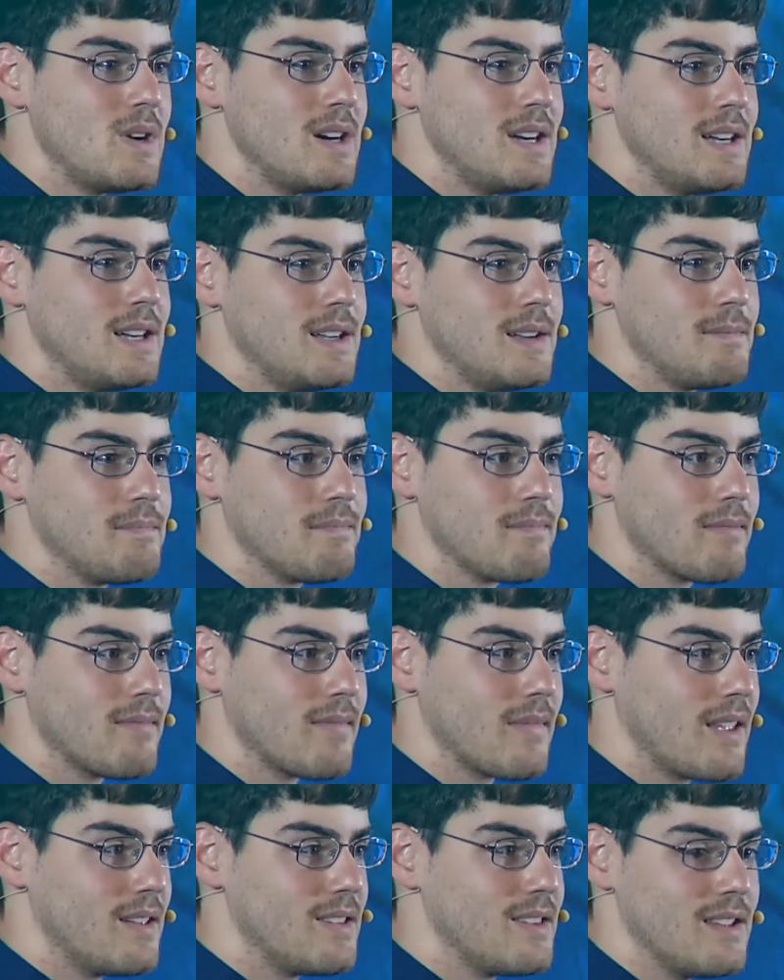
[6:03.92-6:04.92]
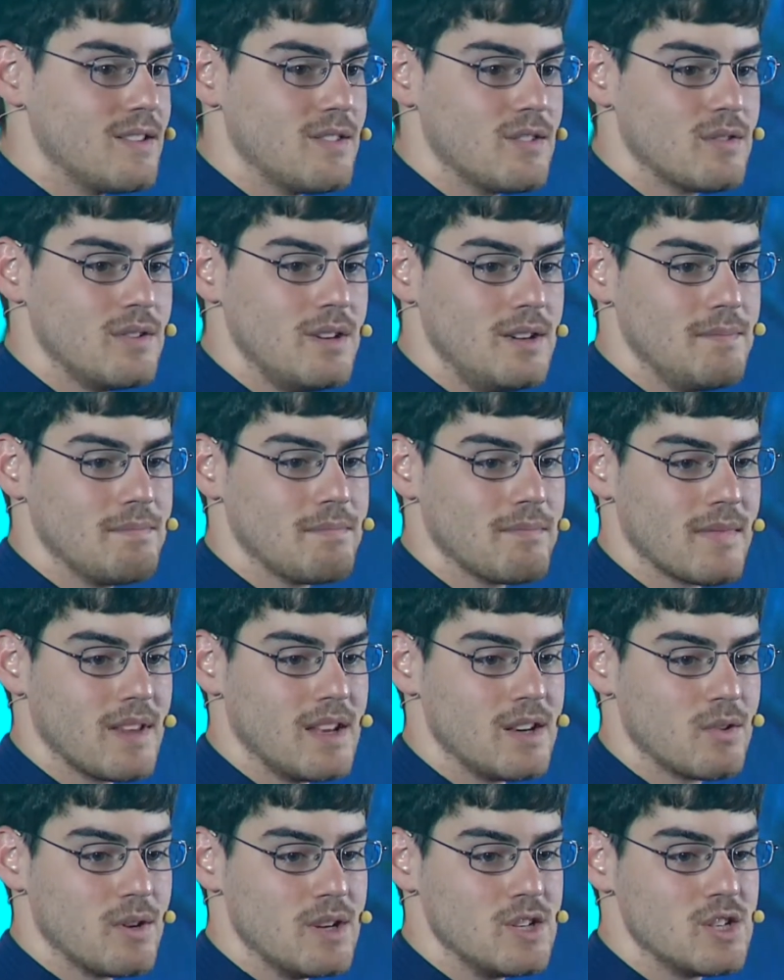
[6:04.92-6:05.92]
a sensory
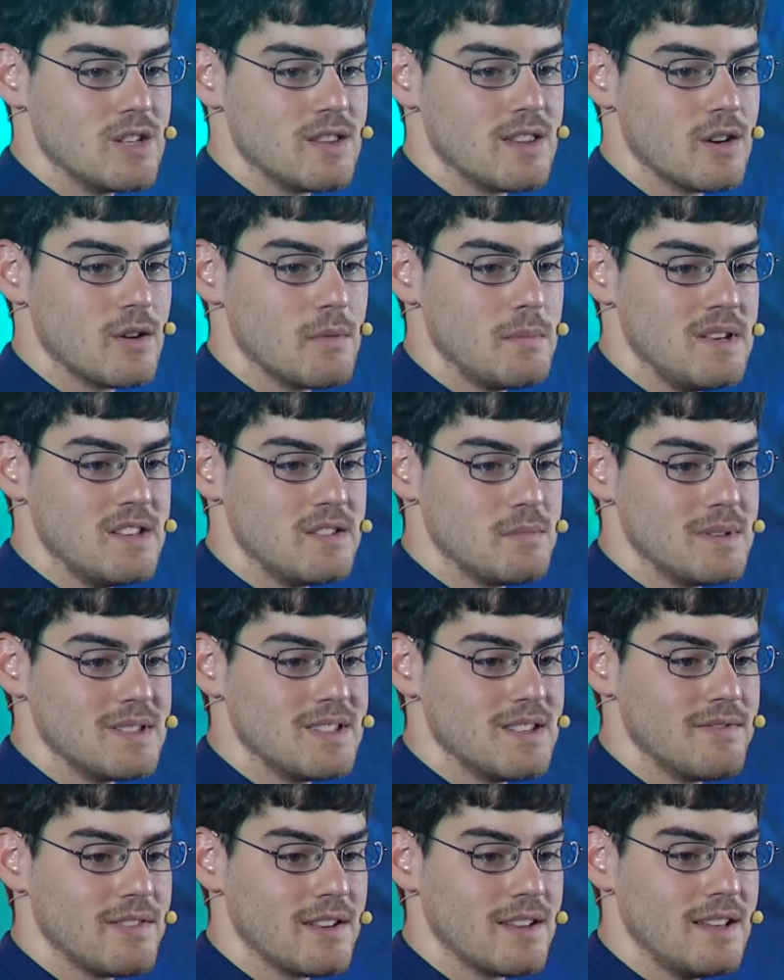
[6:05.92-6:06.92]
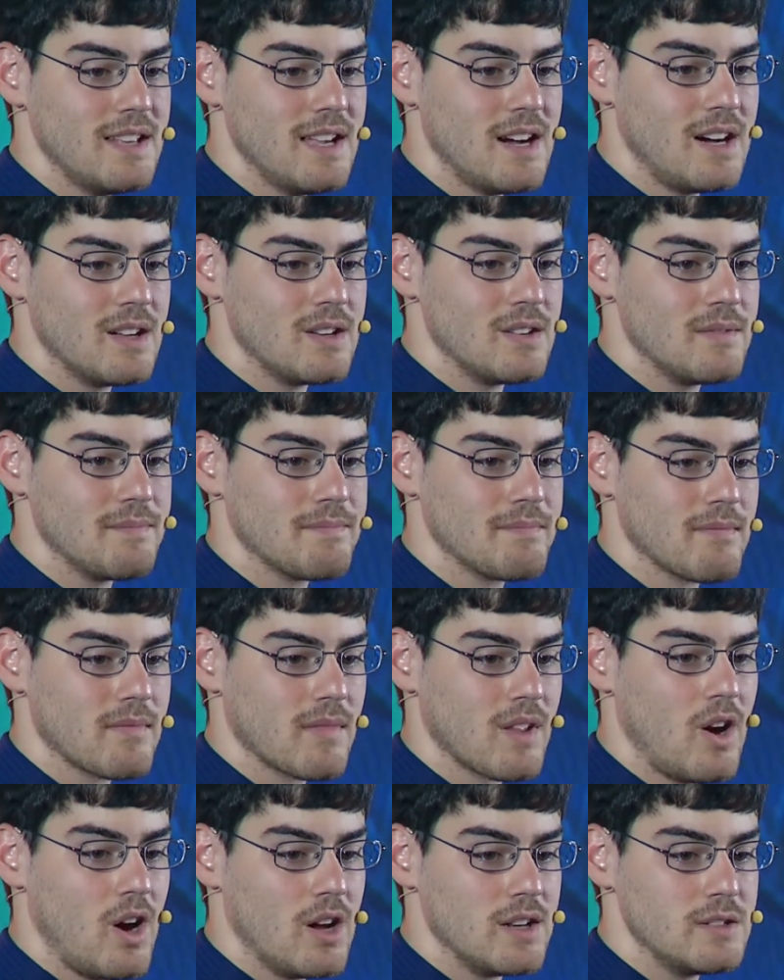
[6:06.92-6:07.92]
integration therapy, specifically
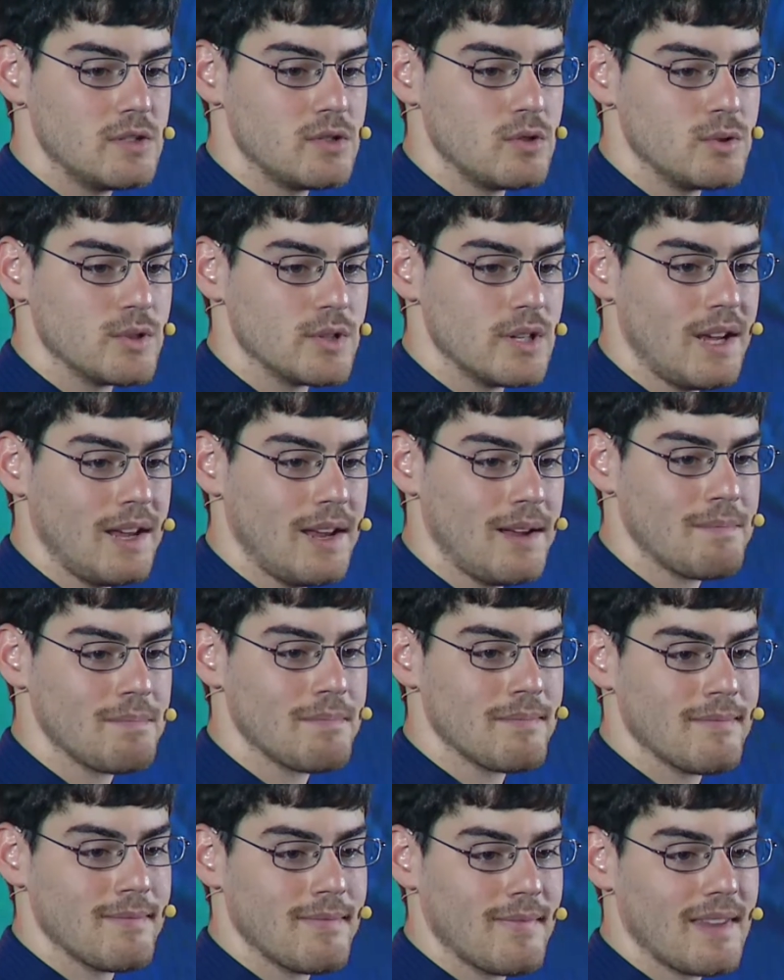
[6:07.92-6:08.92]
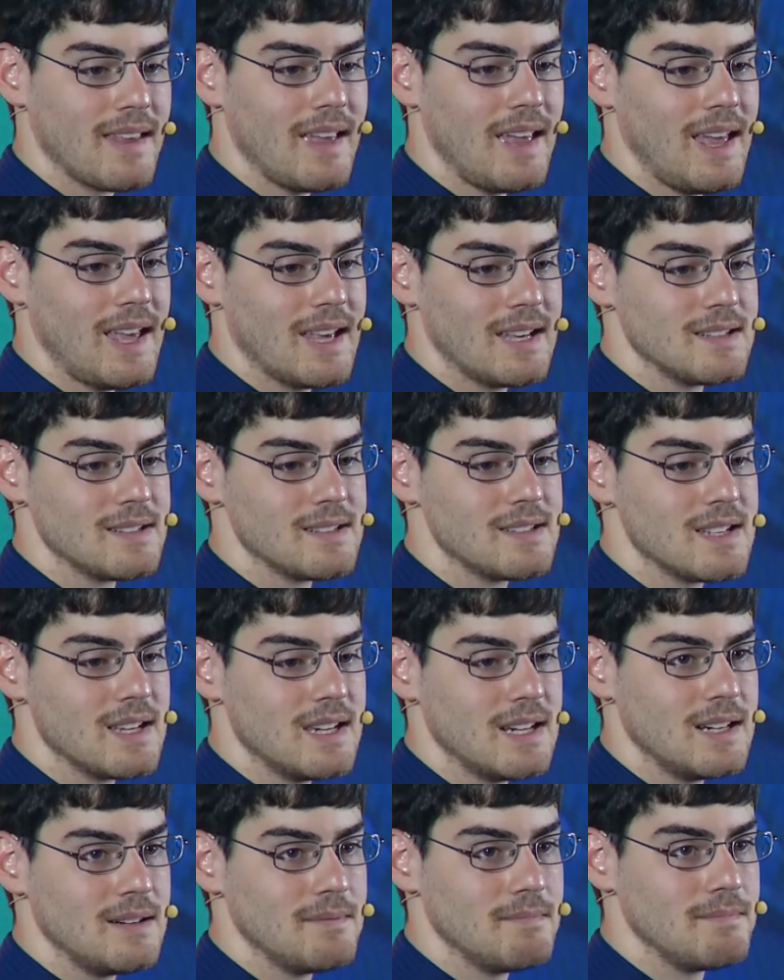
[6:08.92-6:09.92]
auditory, and
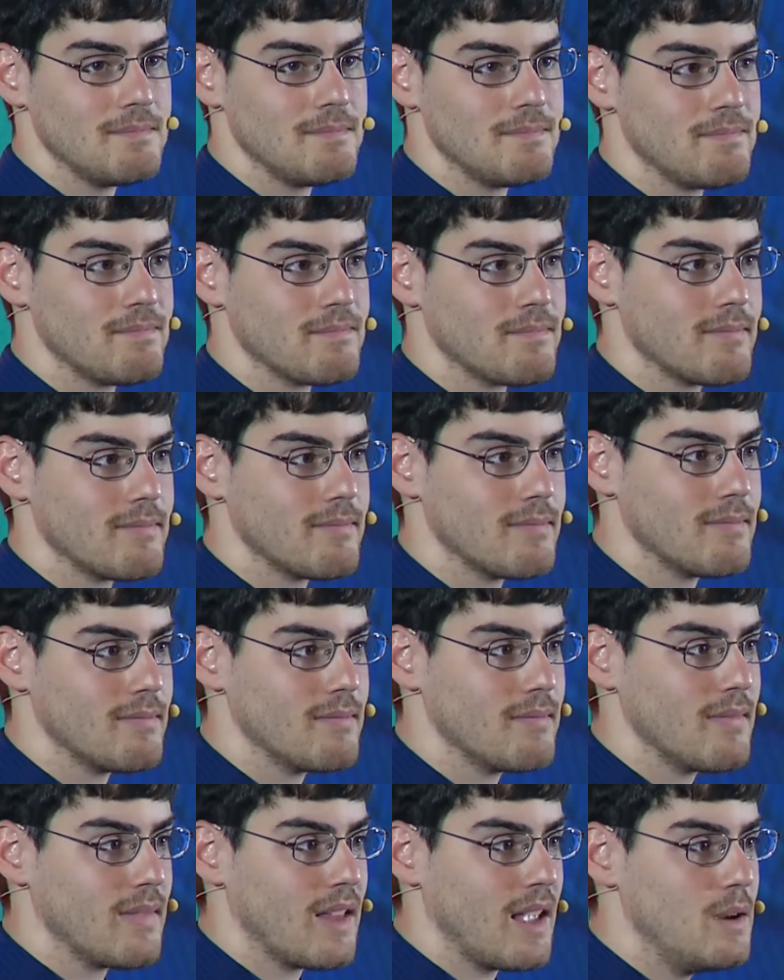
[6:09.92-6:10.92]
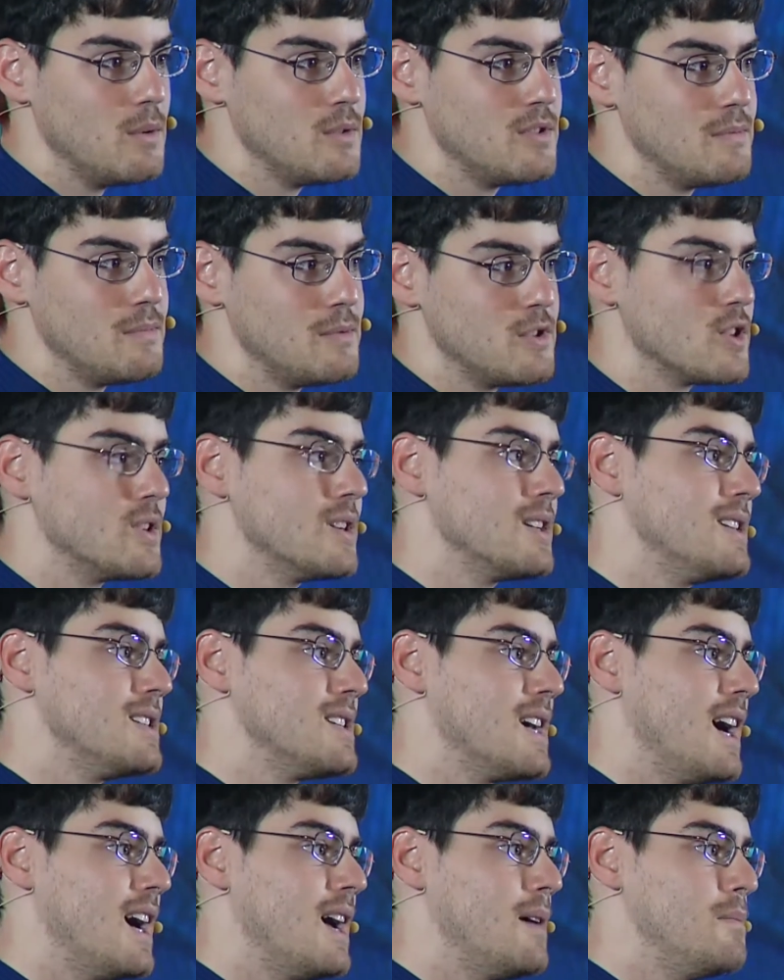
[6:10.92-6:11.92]
it was during a
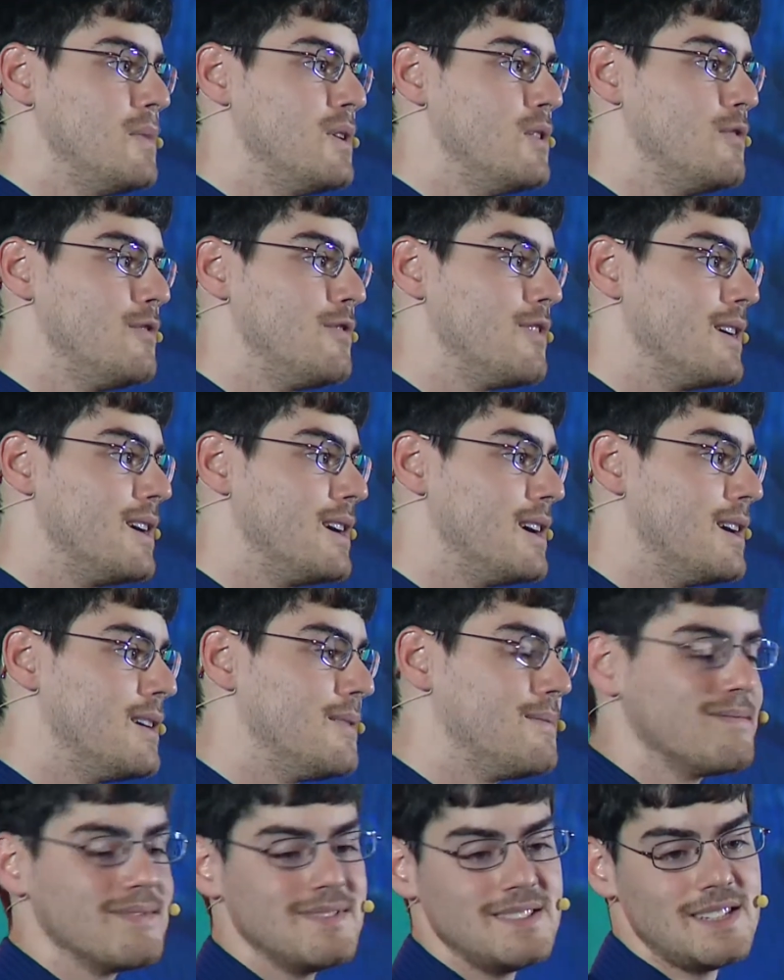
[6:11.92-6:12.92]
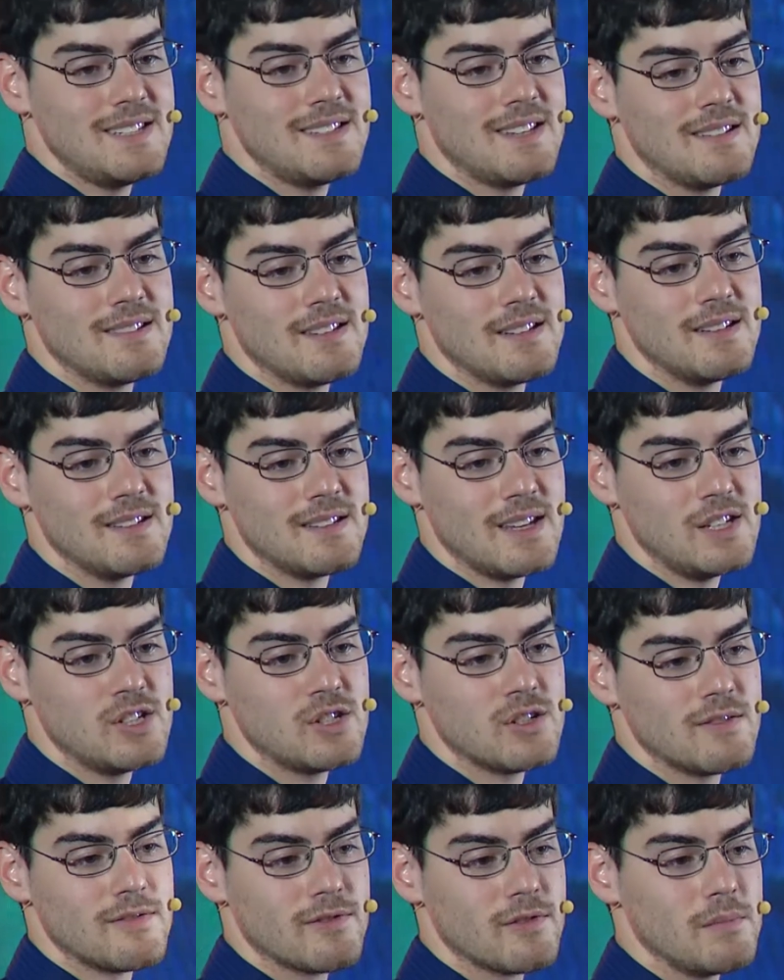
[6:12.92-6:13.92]
time of
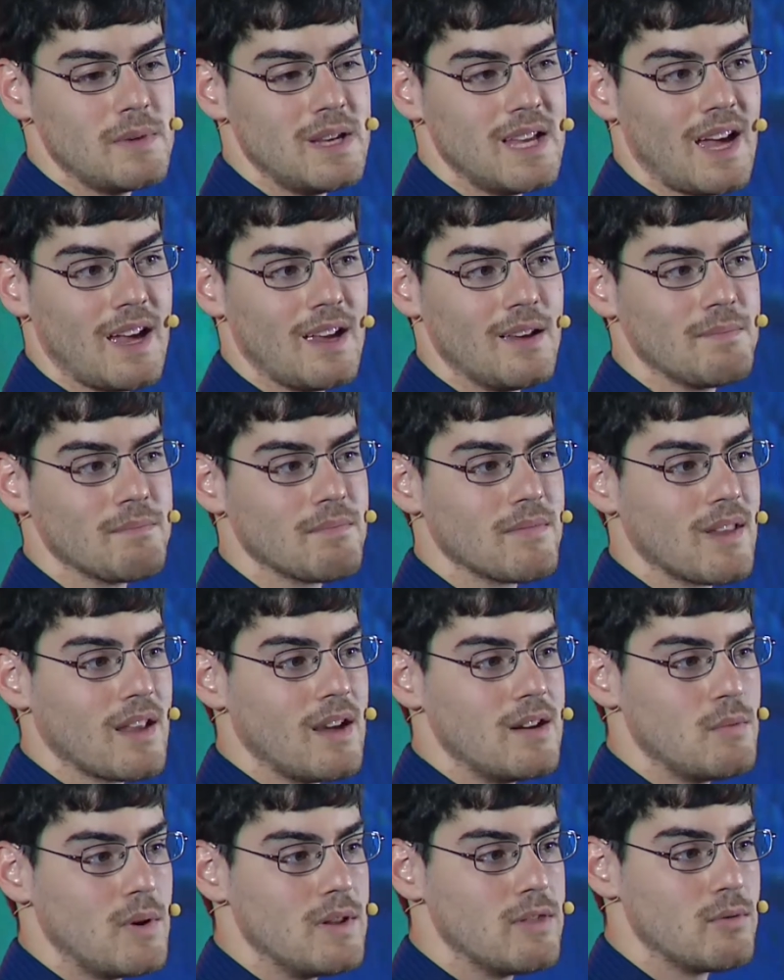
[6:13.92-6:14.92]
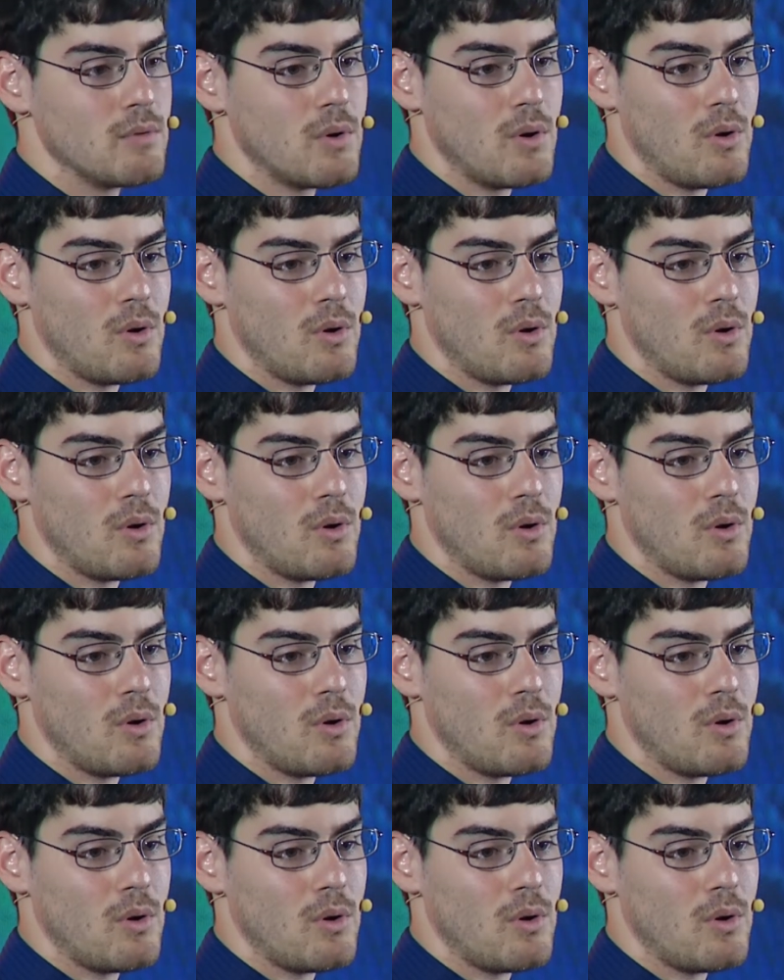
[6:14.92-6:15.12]
desensitization for me. I went through a